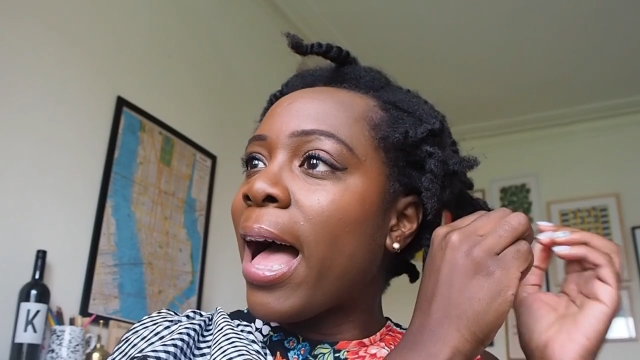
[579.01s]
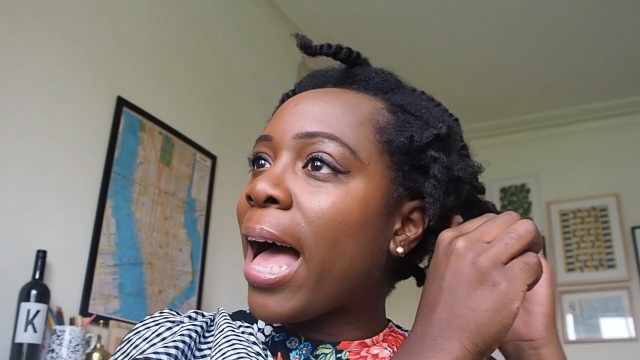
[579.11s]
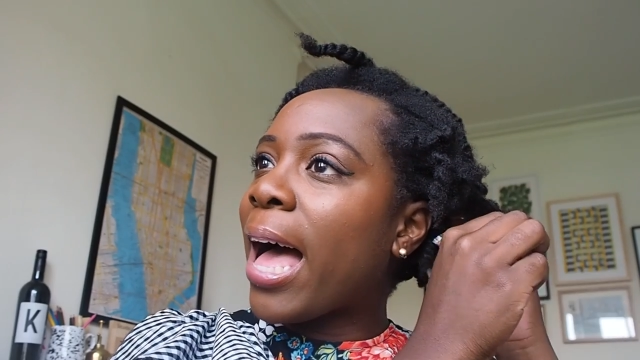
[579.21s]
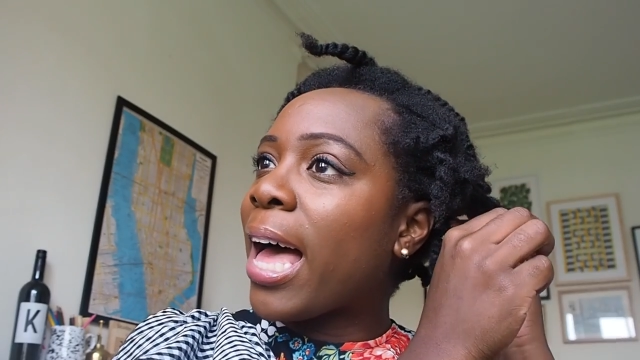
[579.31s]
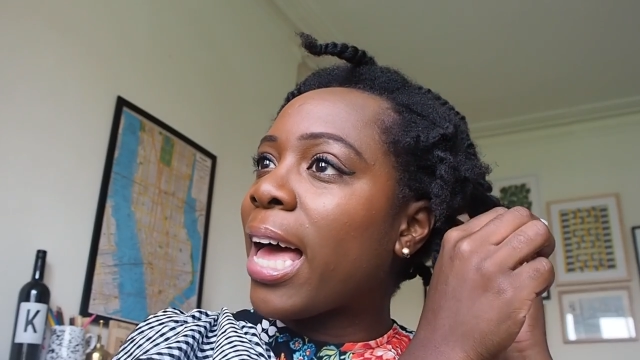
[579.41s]

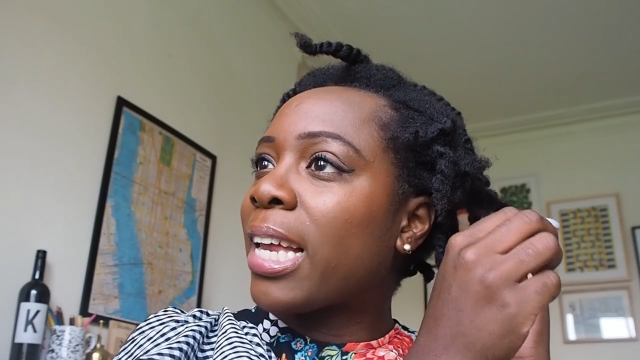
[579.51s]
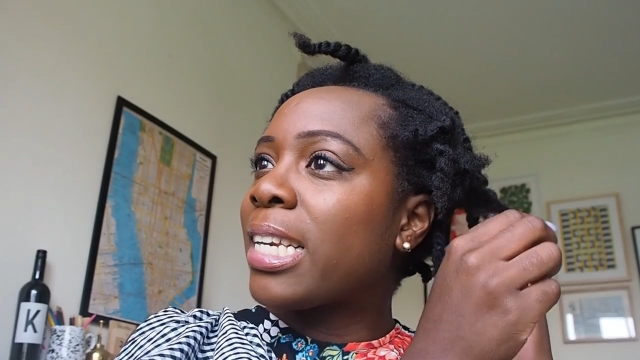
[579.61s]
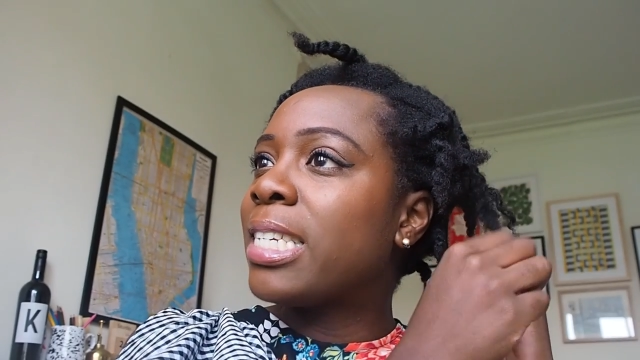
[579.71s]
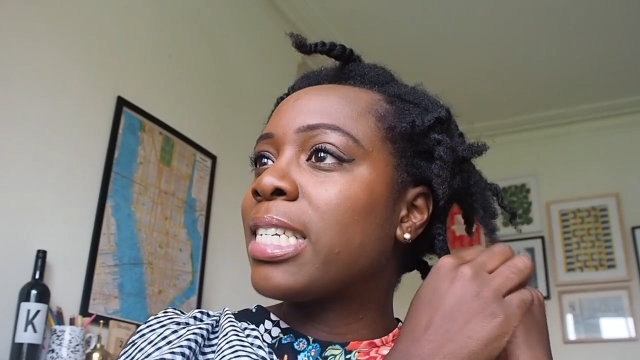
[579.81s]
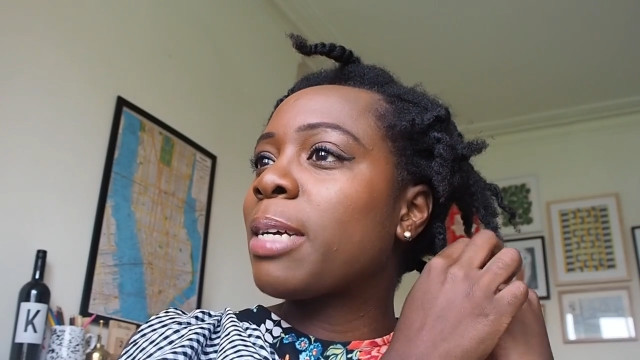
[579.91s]

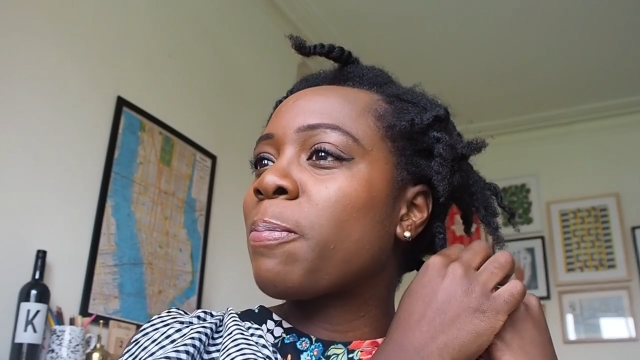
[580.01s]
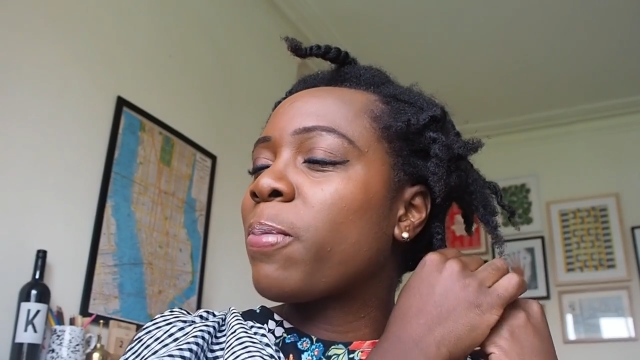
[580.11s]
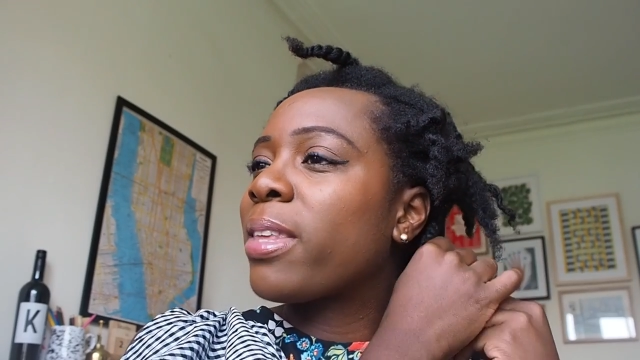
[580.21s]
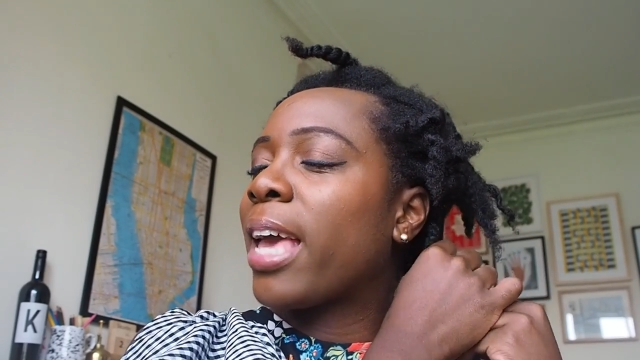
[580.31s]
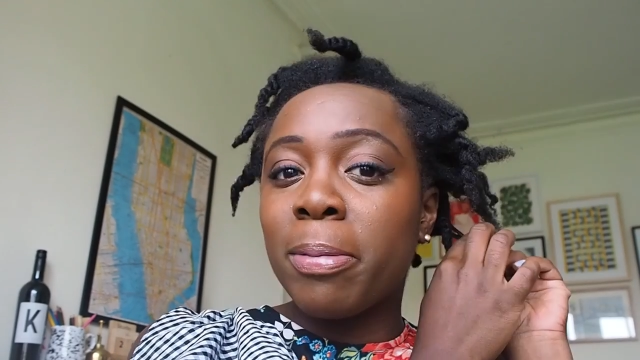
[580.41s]
And
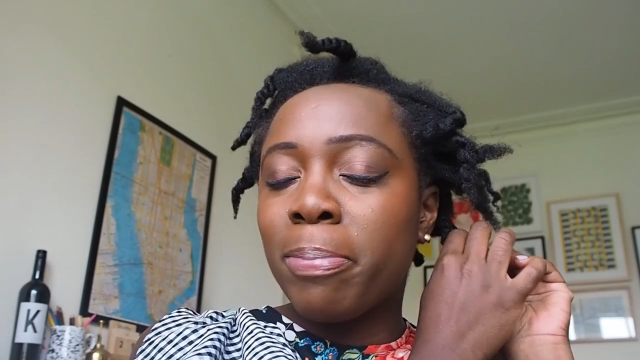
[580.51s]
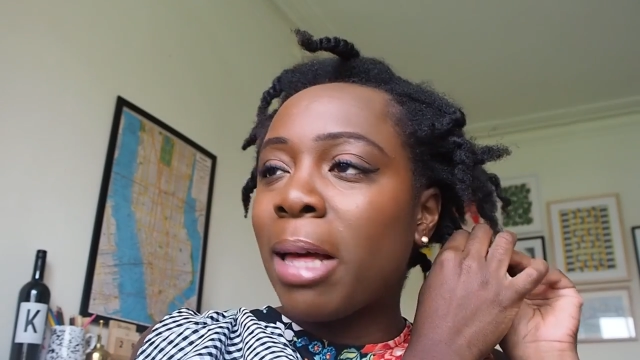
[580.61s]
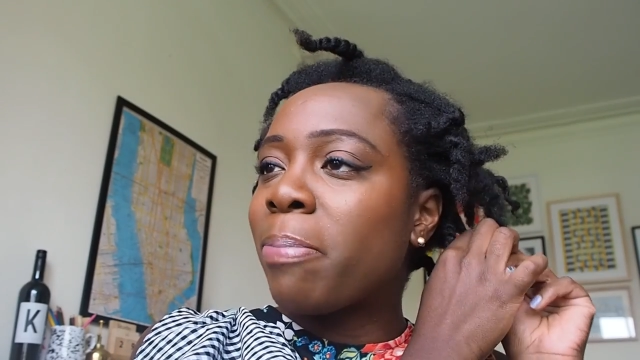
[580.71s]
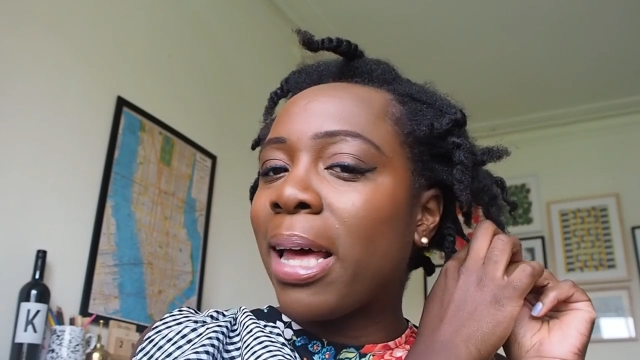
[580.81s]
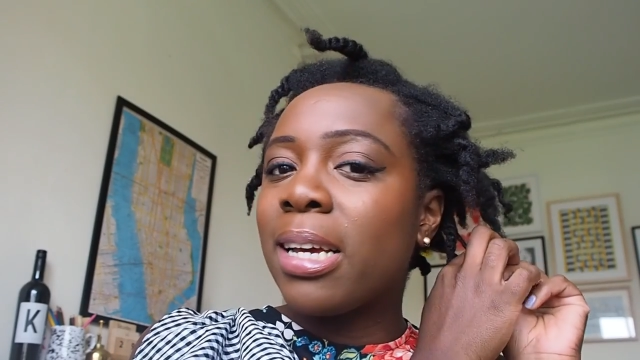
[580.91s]
yeah,
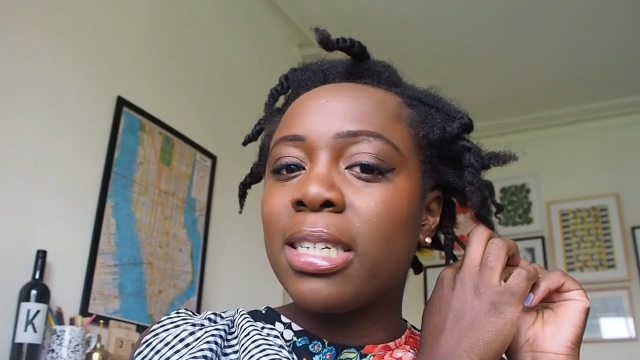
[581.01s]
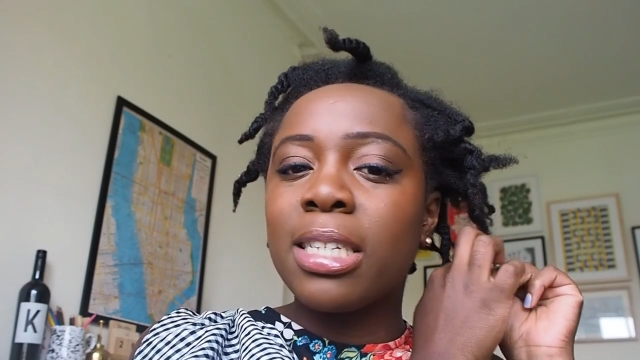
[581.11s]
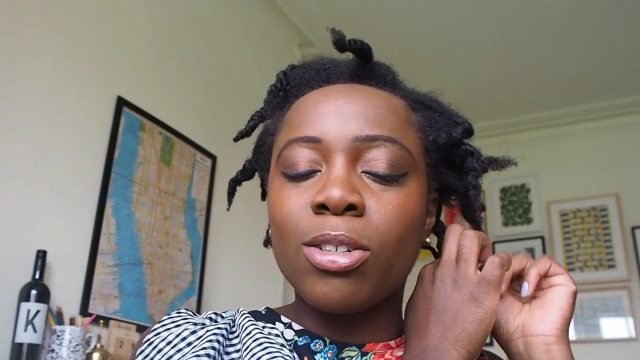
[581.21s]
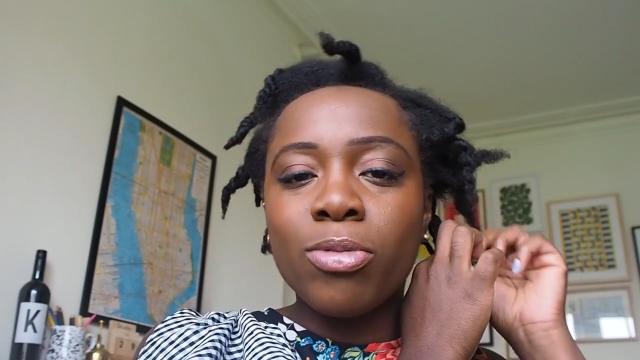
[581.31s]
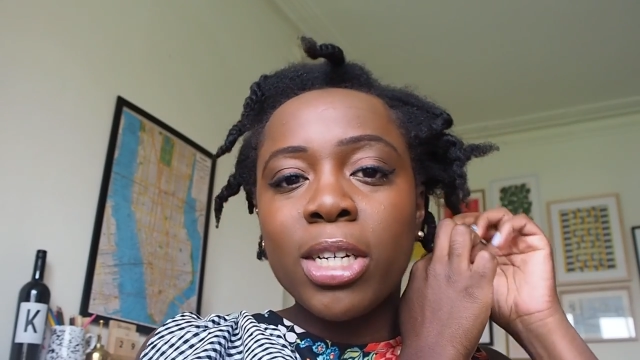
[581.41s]
Black Ballad
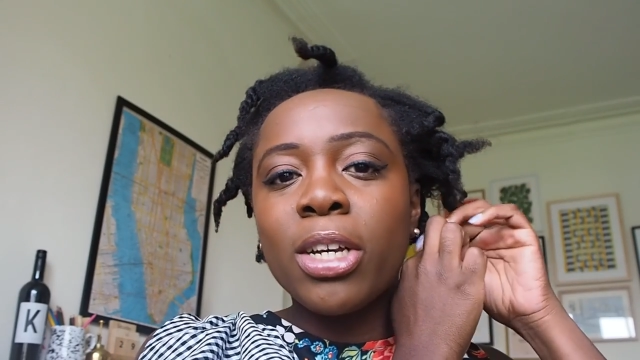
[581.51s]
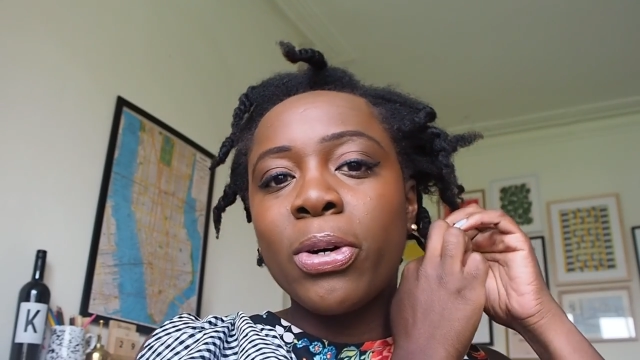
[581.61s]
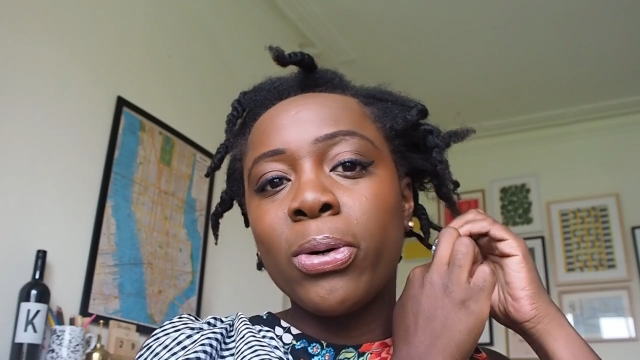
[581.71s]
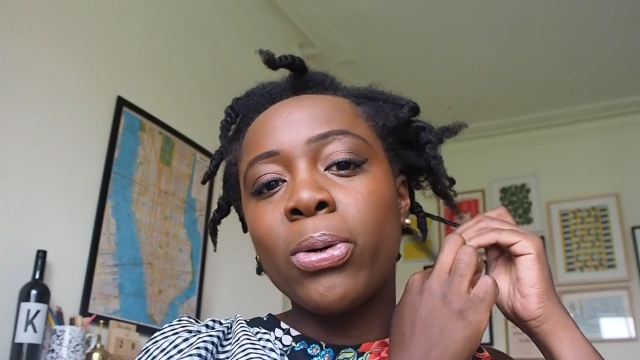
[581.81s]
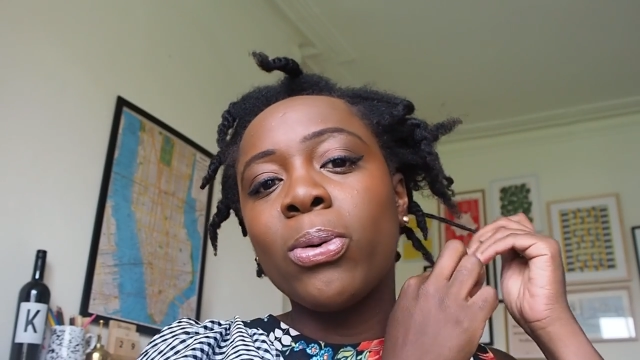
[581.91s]
is a really
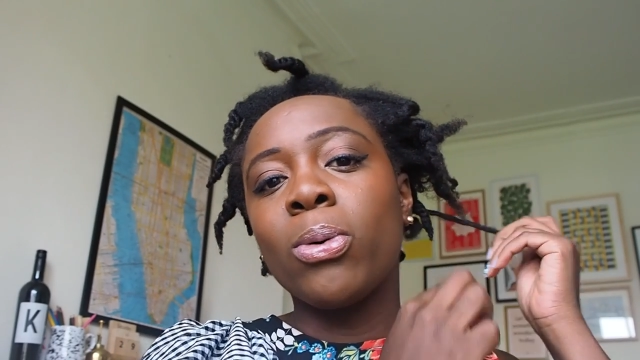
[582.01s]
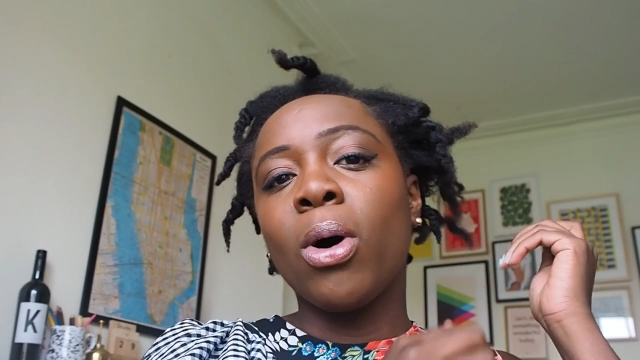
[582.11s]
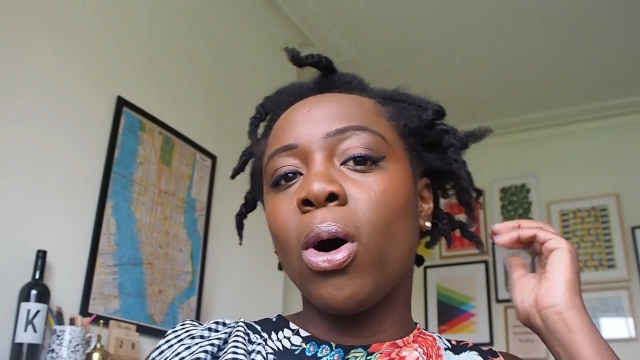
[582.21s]
cool